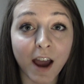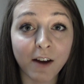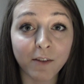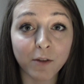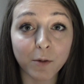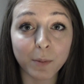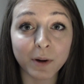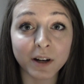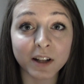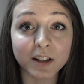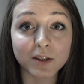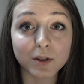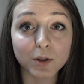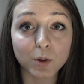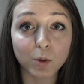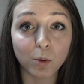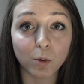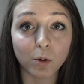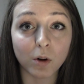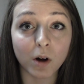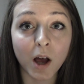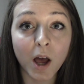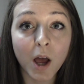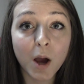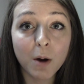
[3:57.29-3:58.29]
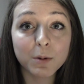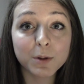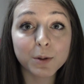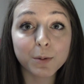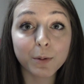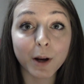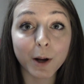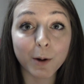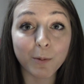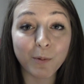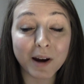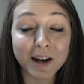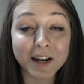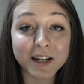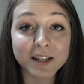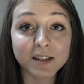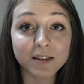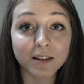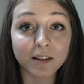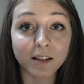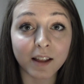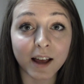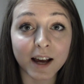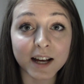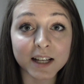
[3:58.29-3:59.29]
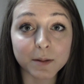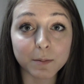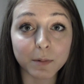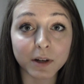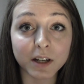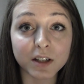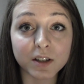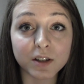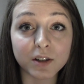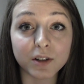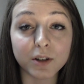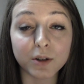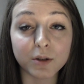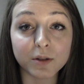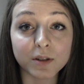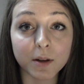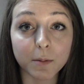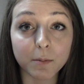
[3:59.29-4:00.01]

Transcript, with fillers: ever been in school was when I waited to the last minute to do